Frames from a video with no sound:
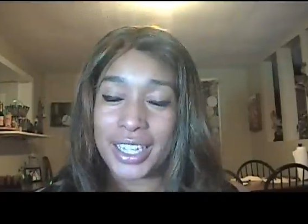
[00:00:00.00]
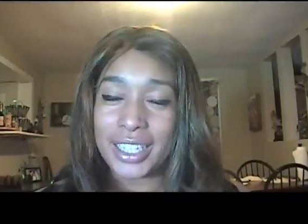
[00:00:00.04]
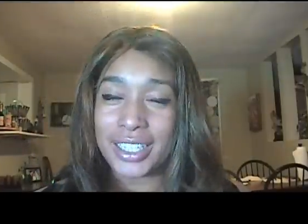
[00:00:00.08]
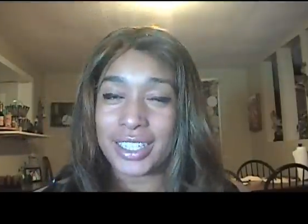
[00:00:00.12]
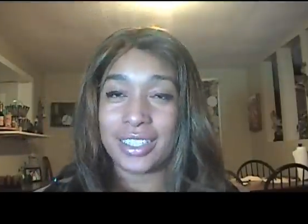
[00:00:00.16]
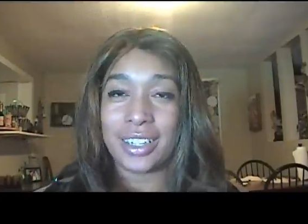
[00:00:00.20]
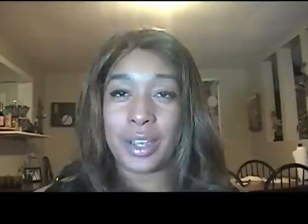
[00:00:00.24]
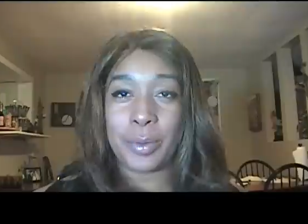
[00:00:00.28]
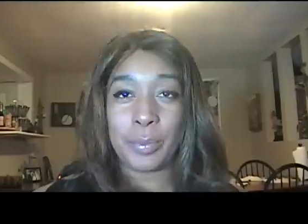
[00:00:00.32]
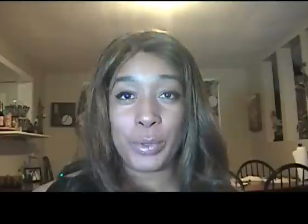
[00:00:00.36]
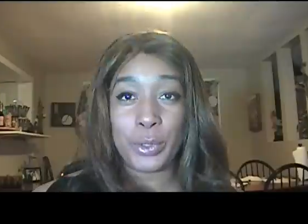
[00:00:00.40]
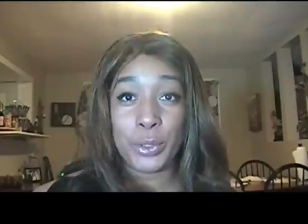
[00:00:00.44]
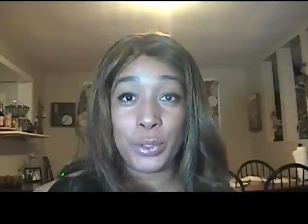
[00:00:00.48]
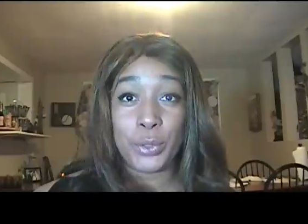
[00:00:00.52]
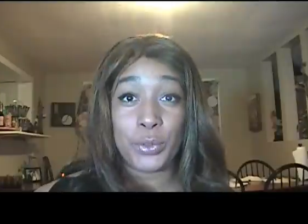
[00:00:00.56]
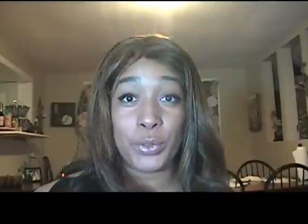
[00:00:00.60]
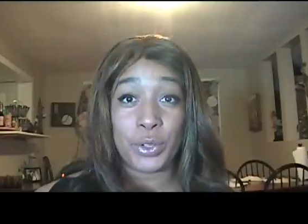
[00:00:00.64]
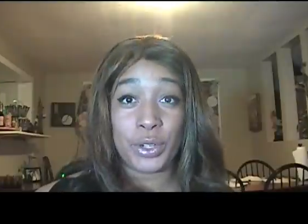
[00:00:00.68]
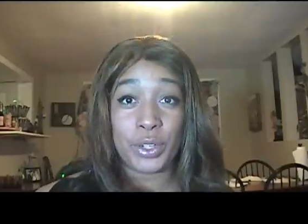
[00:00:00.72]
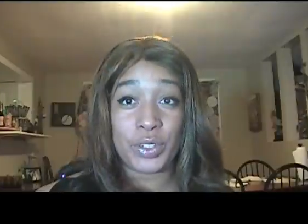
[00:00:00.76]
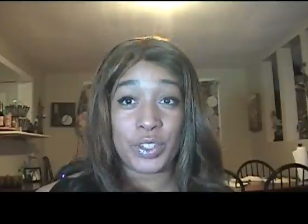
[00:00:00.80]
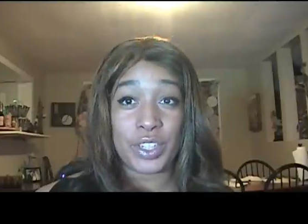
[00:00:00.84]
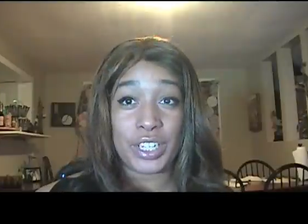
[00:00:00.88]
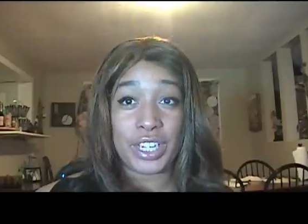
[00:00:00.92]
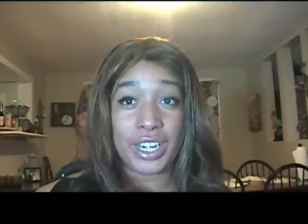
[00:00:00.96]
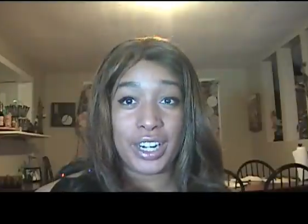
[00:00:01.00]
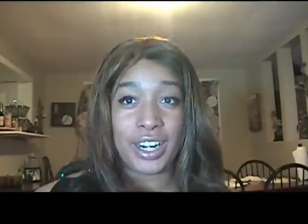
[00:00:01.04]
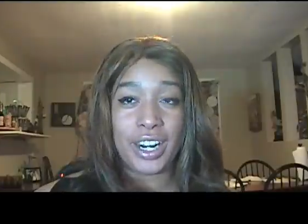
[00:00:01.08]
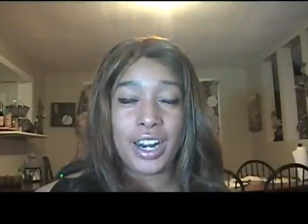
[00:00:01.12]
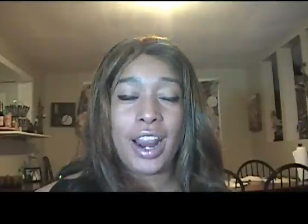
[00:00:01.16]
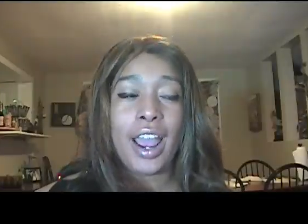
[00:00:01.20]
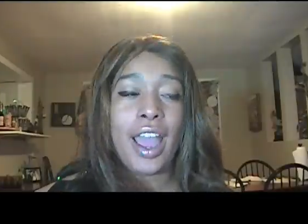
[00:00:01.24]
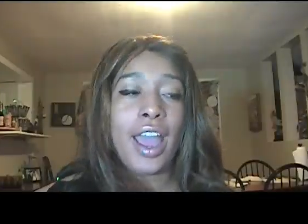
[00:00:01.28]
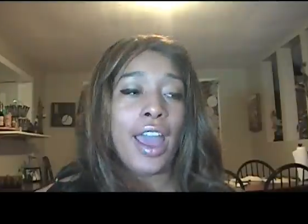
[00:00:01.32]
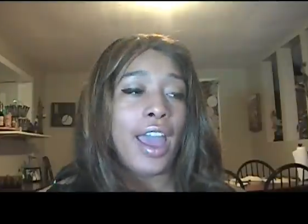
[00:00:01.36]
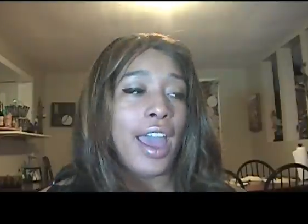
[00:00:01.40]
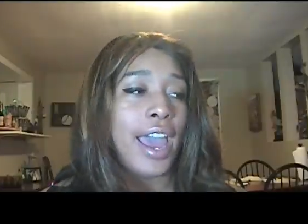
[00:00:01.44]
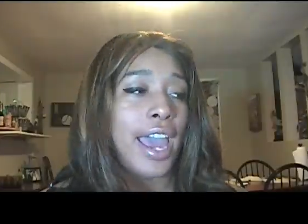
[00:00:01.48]
It's Almost Rose here,
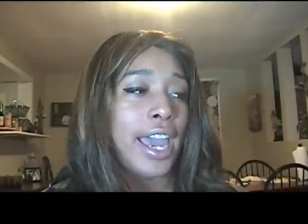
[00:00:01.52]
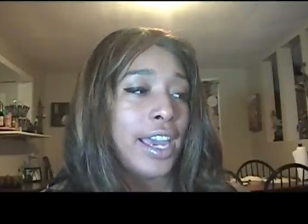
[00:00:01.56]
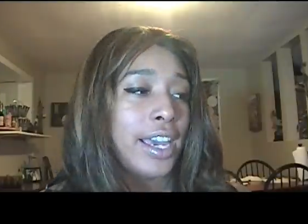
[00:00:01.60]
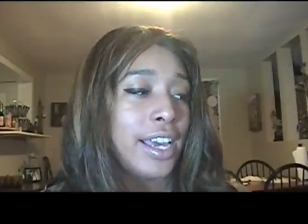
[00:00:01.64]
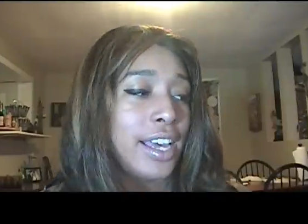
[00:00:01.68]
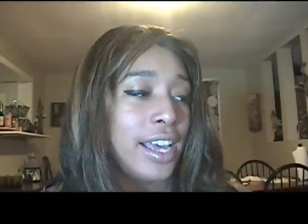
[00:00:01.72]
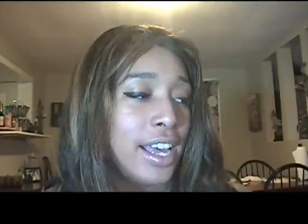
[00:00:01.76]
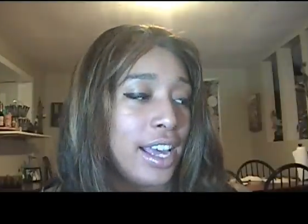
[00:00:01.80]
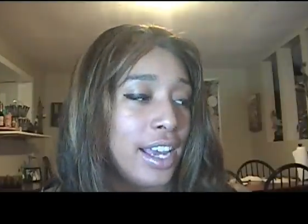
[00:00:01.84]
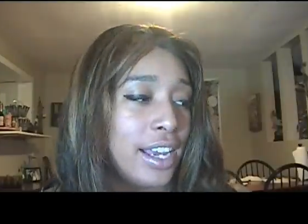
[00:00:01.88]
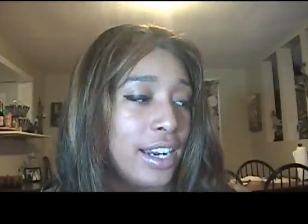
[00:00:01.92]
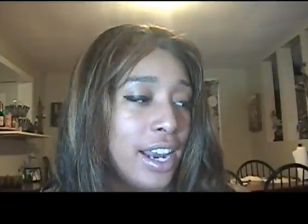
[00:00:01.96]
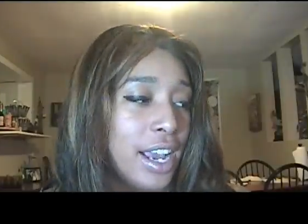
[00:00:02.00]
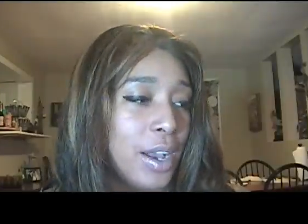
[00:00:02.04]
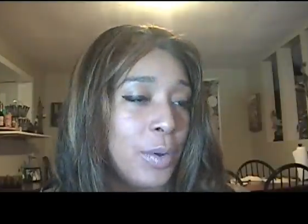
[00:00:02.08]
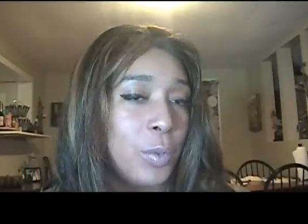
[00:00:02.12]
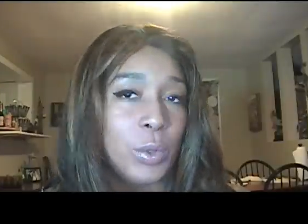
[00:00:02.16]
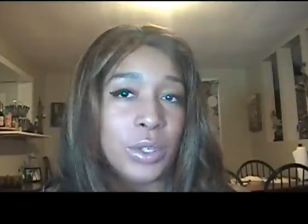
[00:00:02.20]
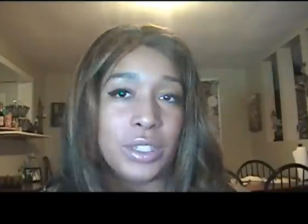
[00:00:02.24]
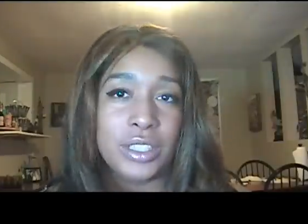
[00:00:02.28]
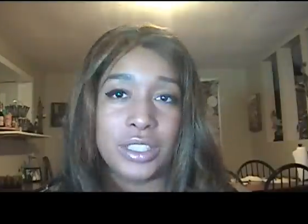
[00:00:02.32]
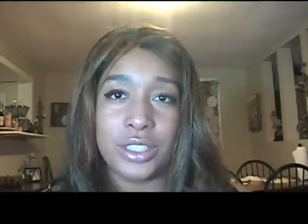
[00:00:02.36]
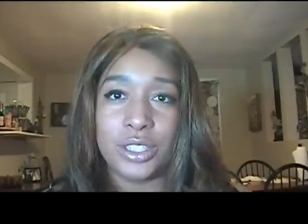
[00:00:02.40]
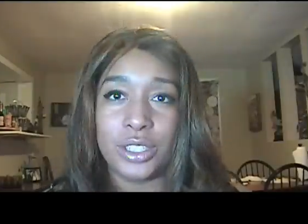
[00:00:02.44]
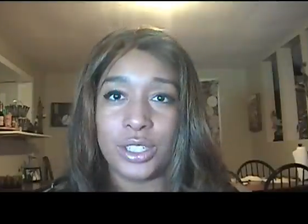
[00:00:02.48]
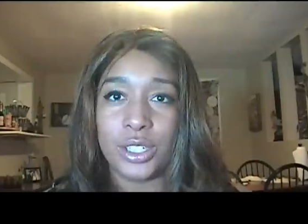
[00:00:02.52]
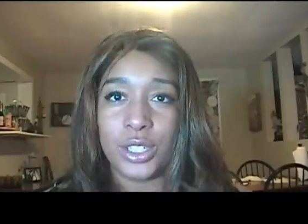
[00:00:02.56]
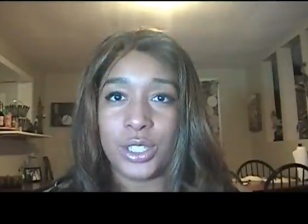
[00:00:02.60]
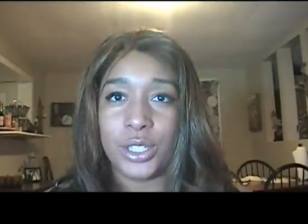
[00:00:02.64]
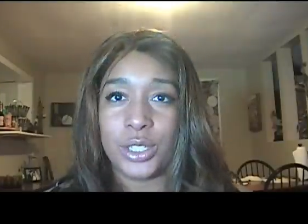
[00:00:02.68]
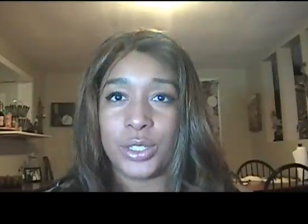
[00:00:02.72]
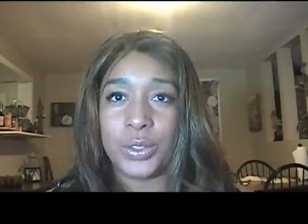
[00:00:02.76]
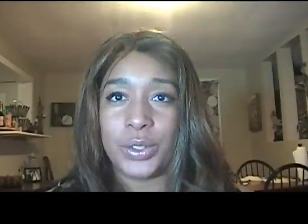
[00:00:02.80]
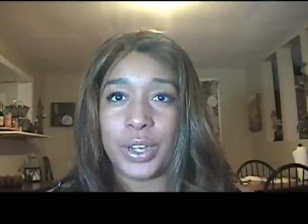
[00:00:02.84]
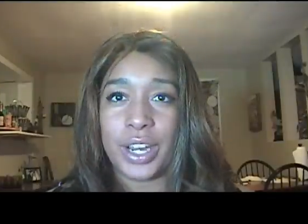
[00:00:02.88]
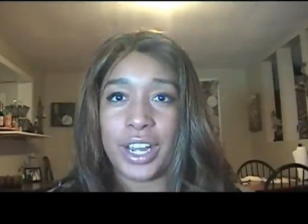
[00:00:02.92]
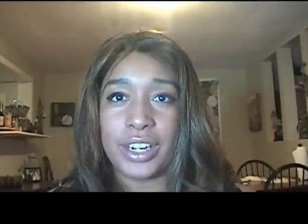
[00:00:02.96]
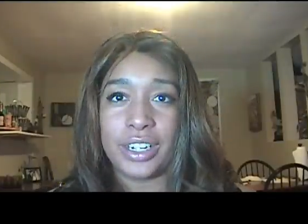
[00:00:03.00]
and I wanted to
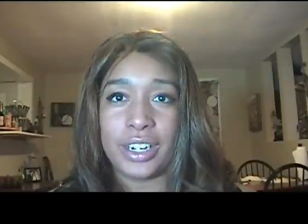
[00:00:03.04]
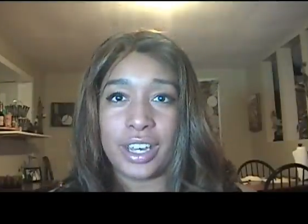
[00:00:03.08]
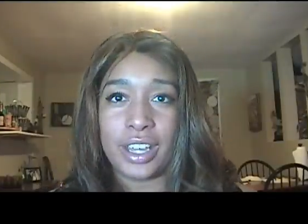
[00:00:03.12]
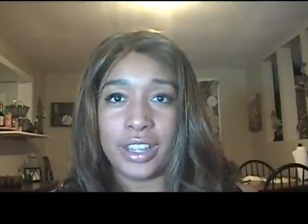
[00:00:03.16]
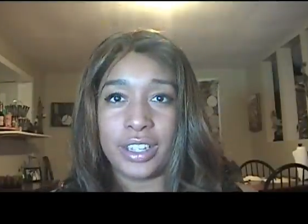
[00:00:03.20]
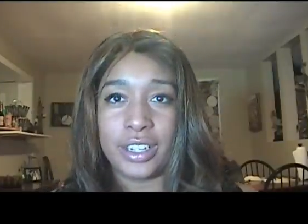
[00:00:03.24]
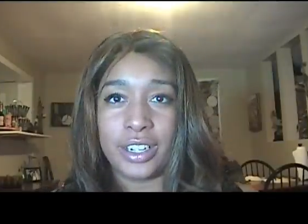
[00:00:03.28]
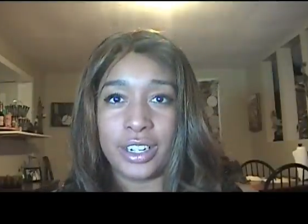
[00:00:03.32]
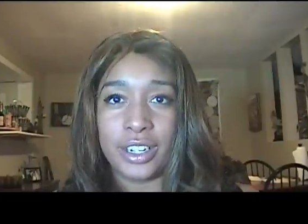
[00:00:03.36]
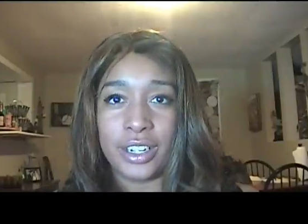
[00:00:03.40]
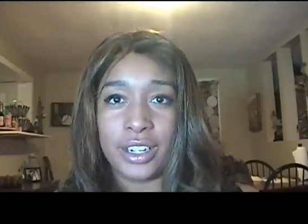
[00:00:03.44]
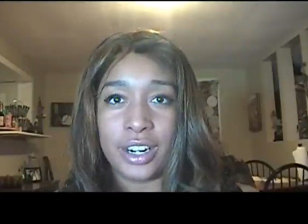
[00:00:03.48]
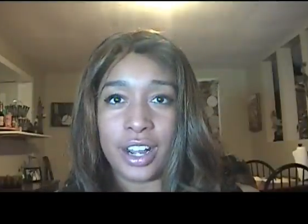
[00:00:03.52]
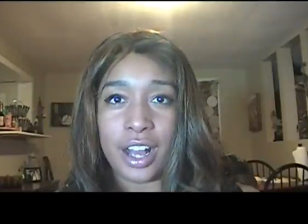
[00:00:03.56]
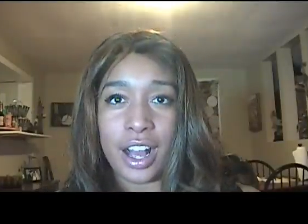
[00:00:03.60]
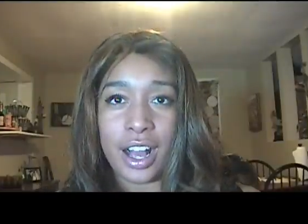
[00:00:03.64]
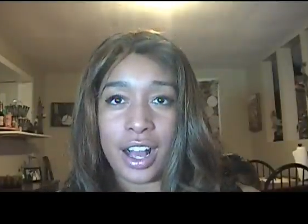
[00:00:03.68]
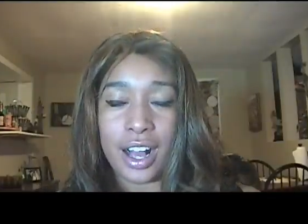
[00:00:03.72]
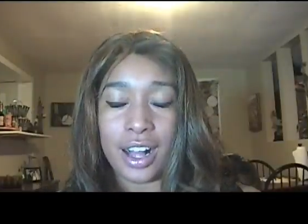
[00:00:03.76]
do another